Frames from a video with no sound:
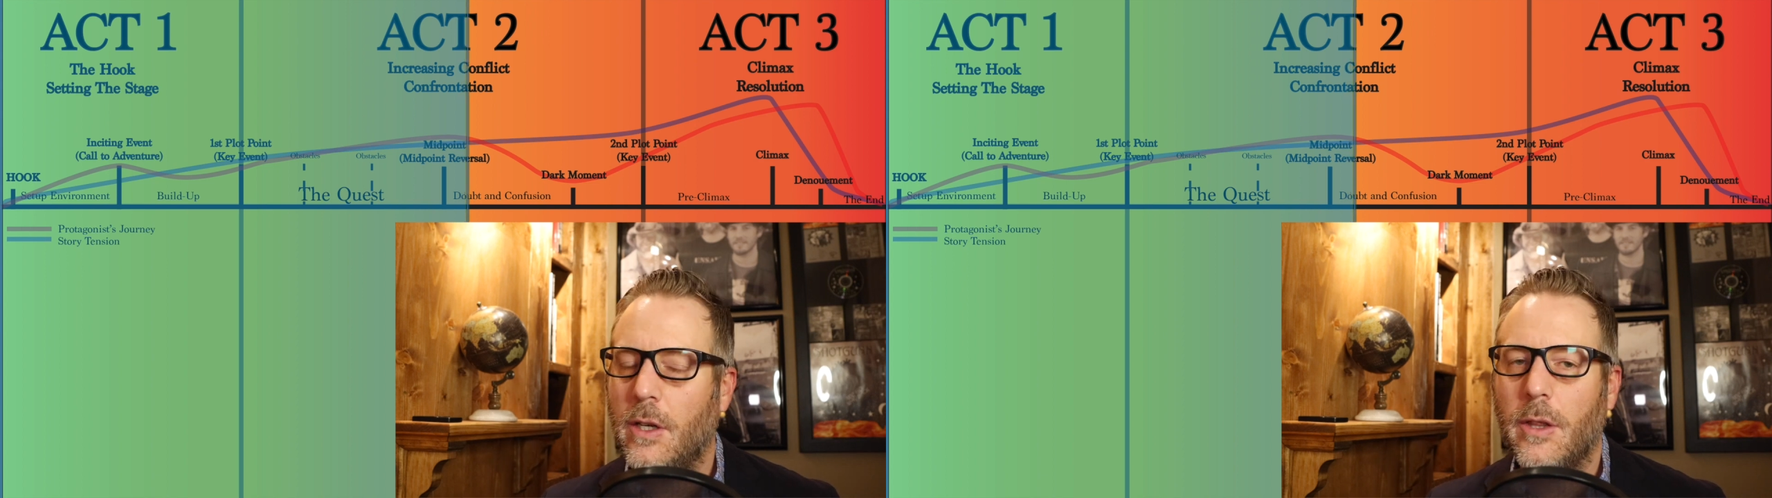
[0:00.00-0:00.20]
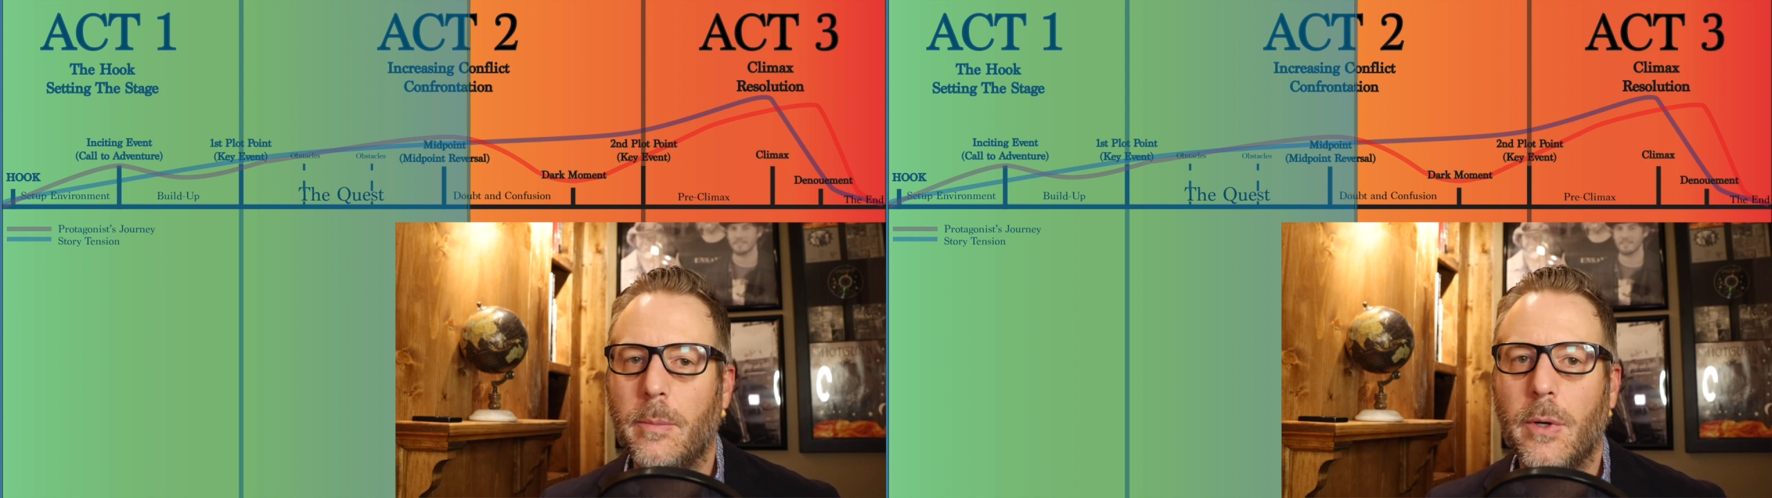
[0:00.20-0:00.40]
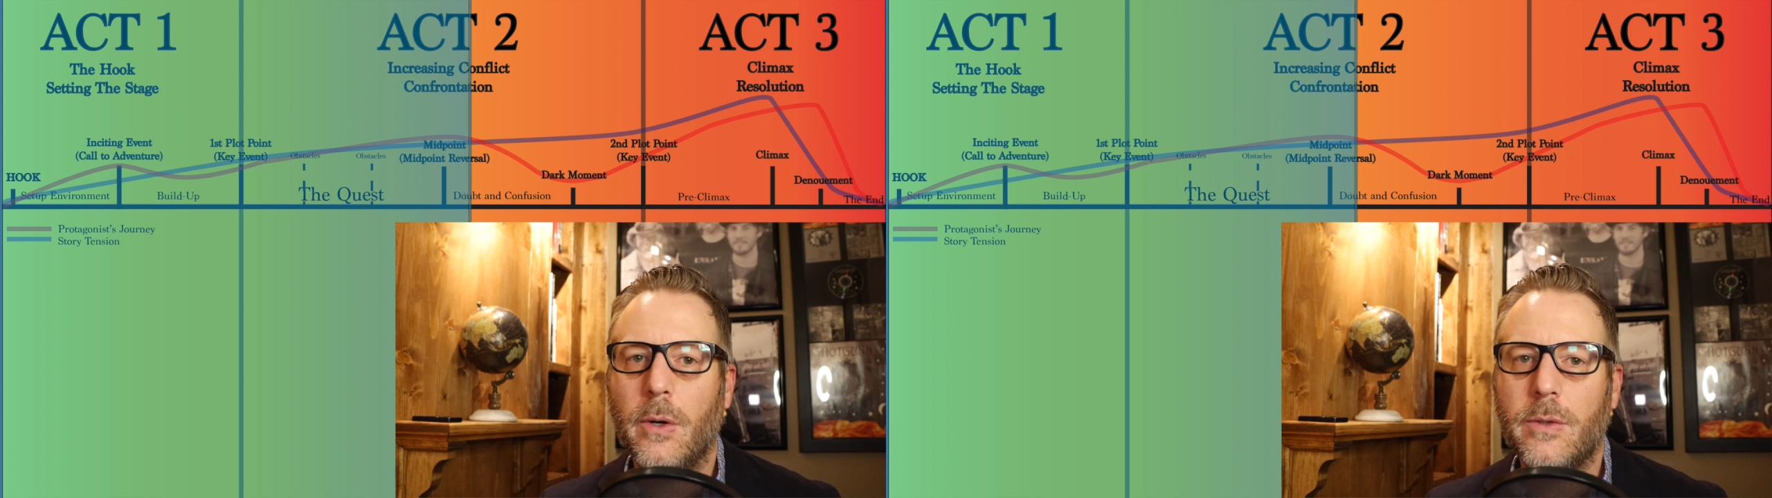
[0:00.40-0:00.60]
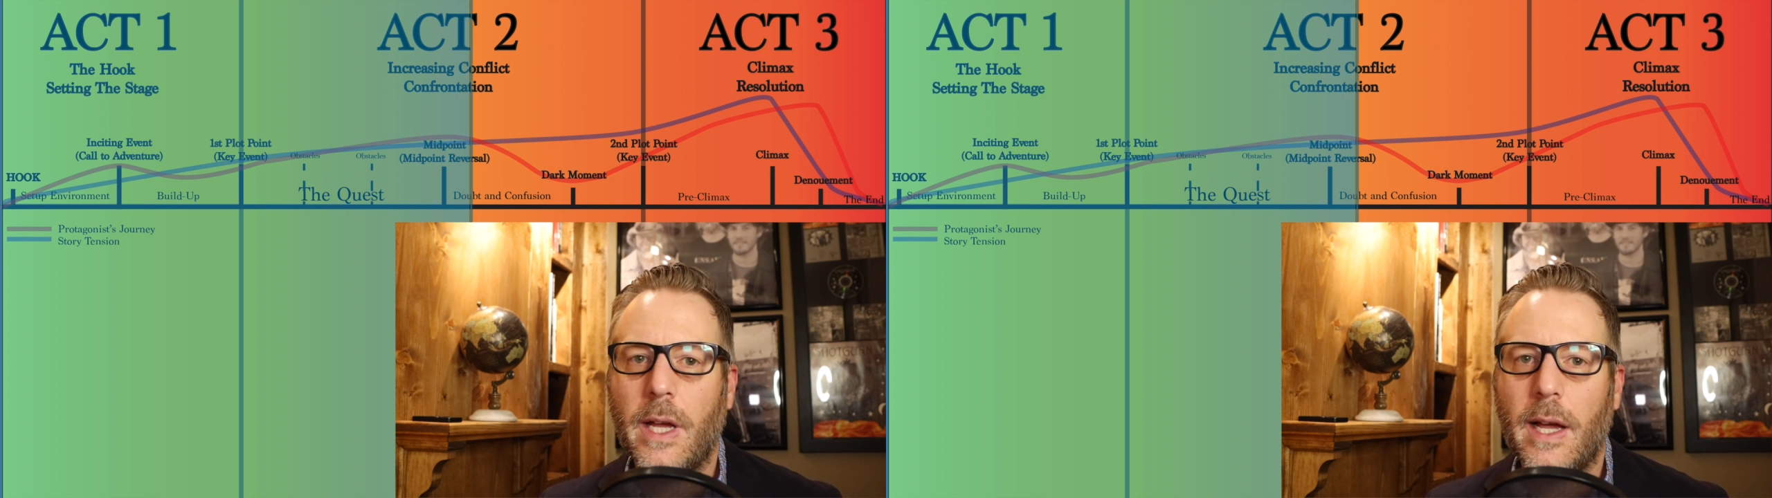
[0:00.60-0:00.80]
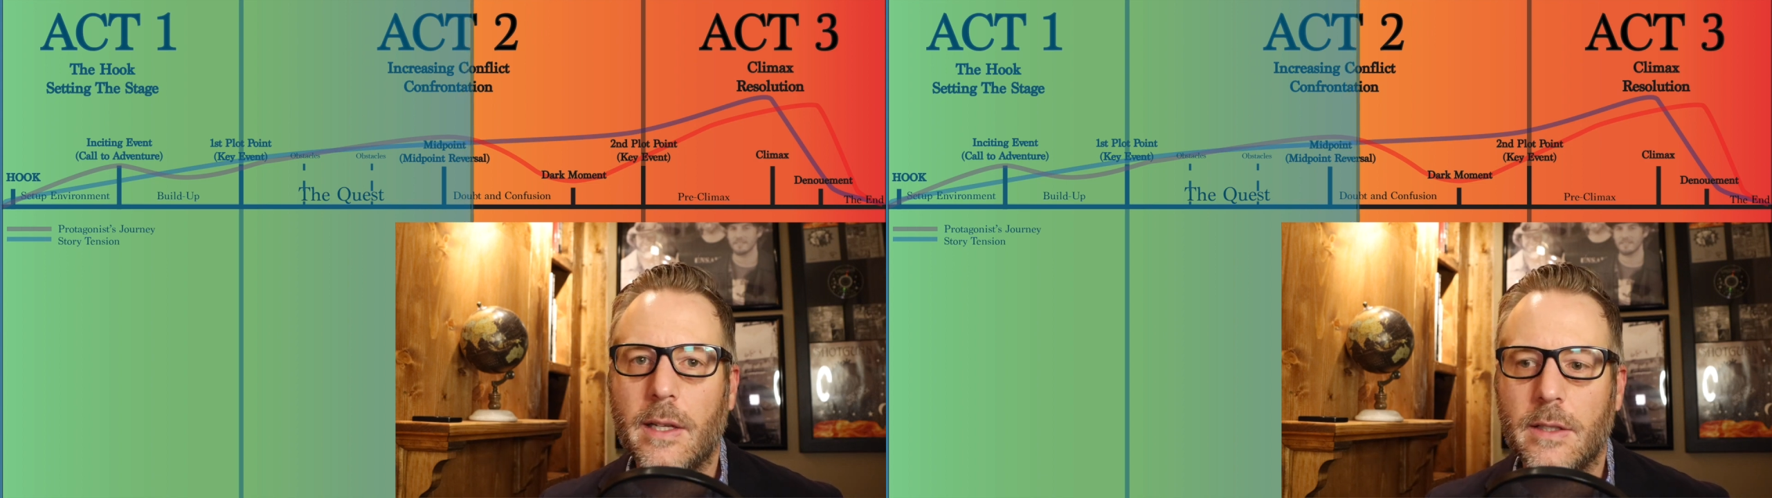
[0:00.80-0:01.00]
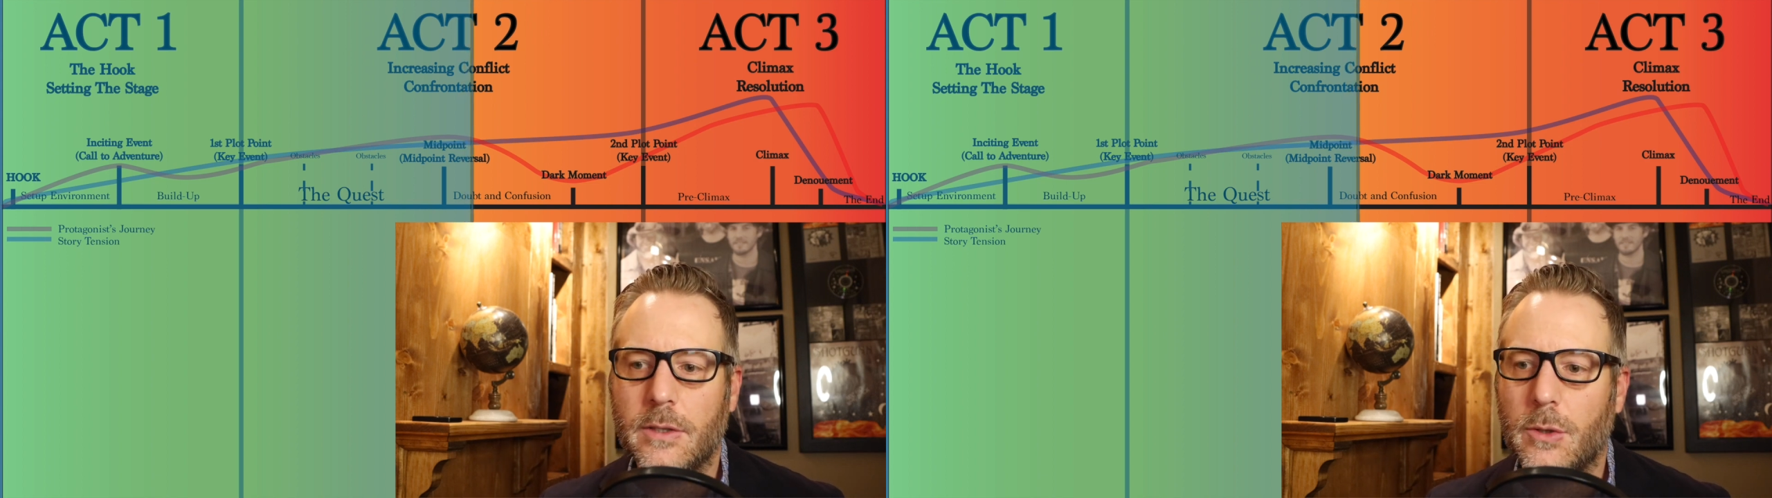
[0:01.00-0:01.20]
the protagonist